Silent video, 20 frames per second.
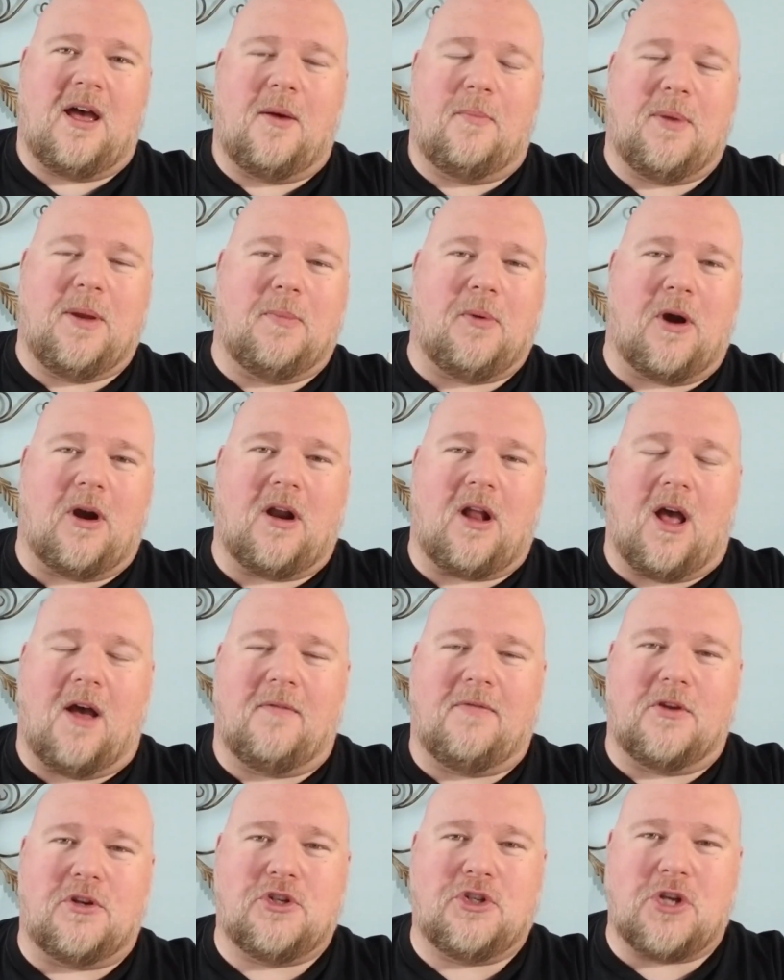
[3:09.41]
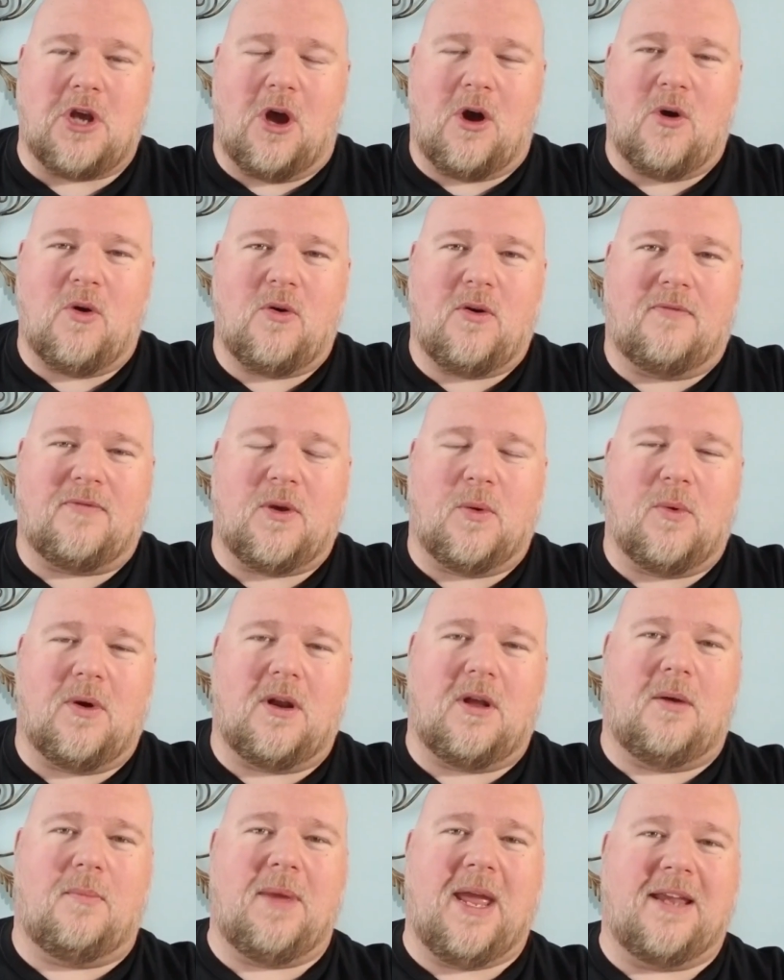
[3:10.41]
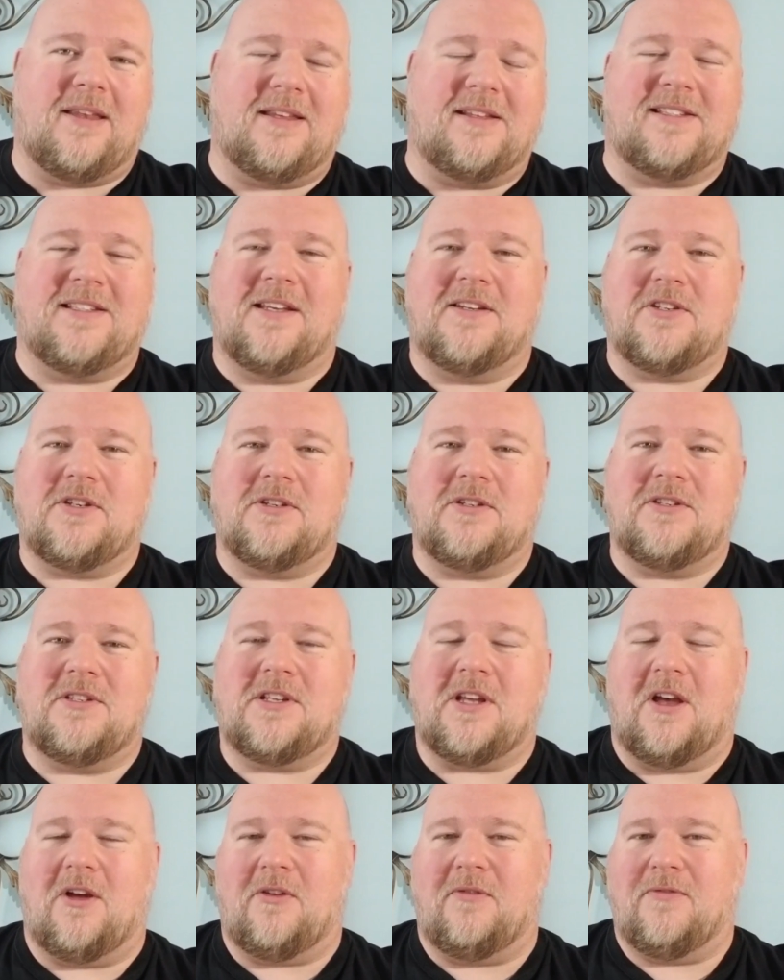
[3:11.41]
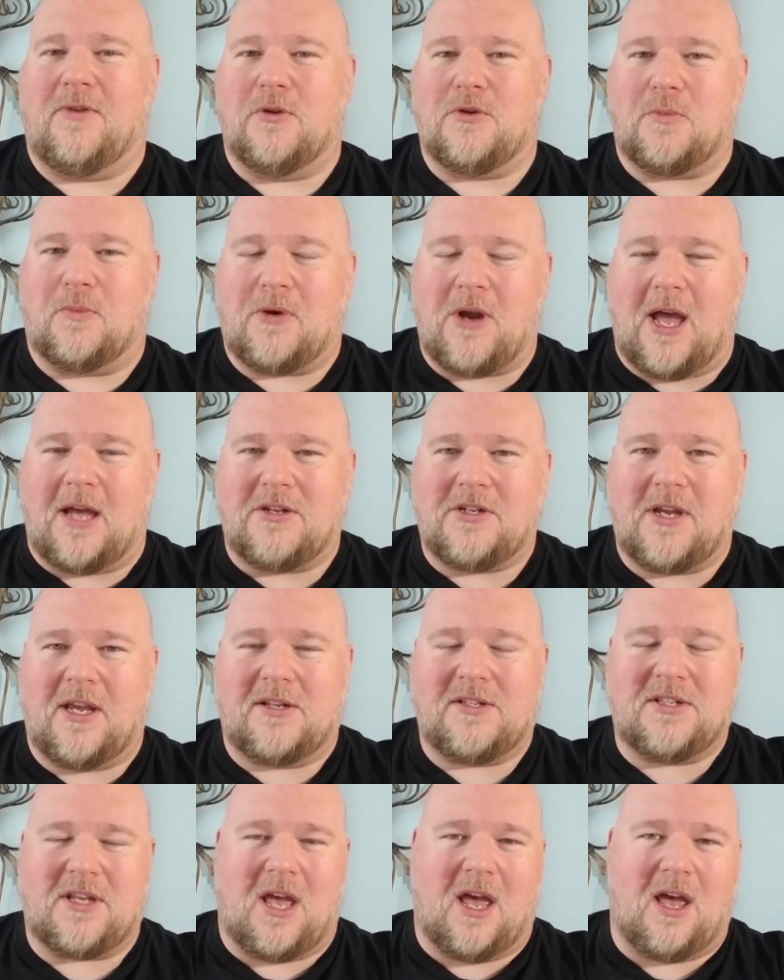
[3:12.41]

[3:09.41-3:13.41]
be part of the show, if you want to make decisions on future projects